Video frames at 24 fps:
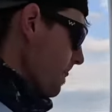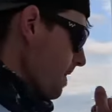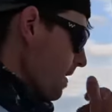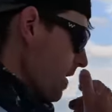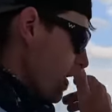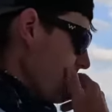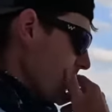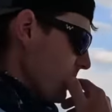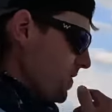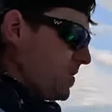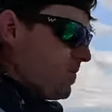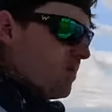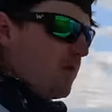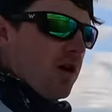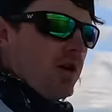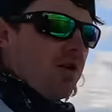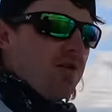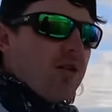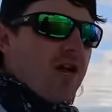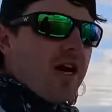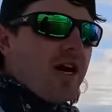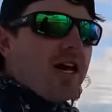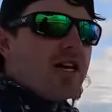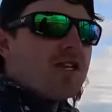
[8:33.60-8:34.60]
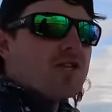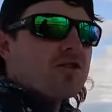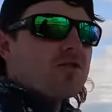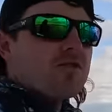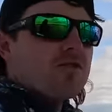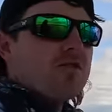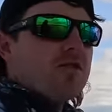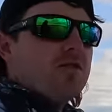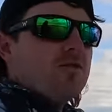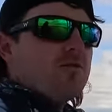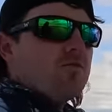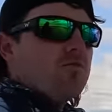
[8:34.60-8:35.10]
And this boat
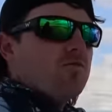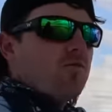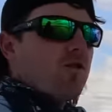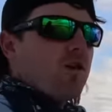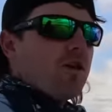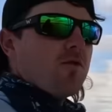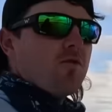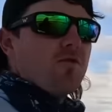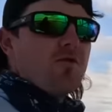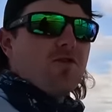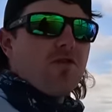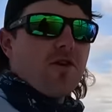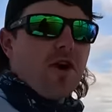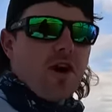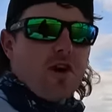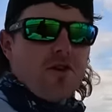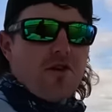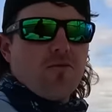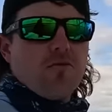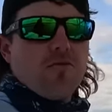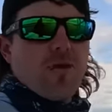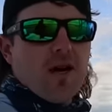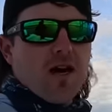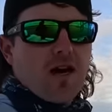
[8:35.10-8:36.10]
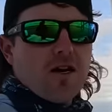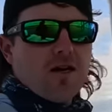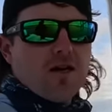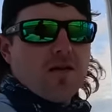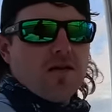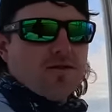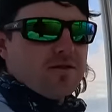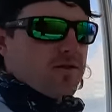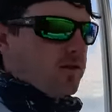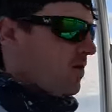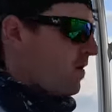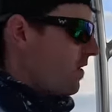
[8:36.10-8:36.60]
actually went with
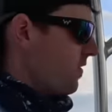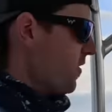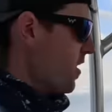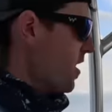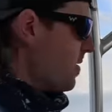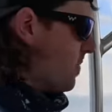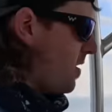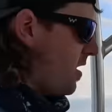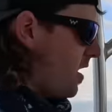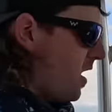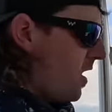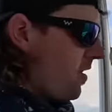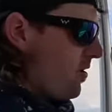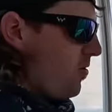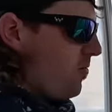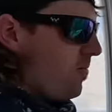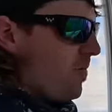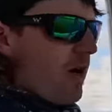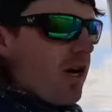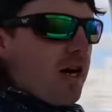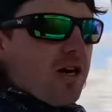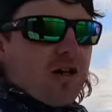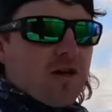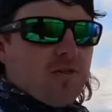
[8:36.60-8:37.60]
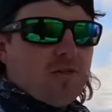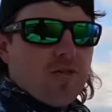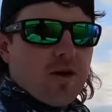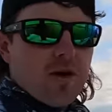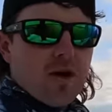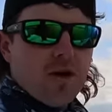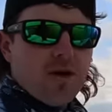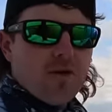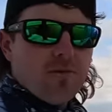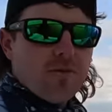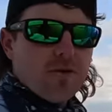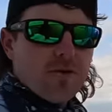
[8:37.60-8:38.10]
autopilot. So I've got my autopilot
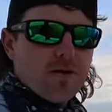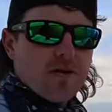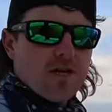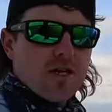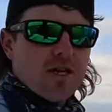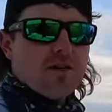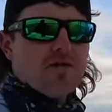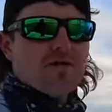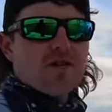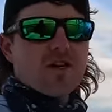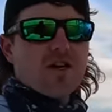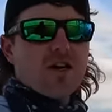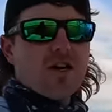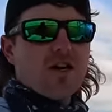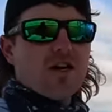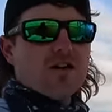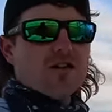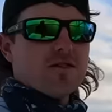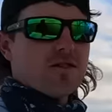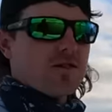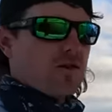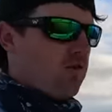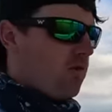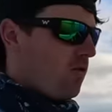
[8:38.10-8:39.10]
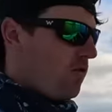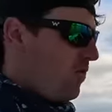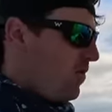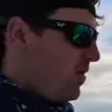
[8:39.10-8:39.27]
pump in the console.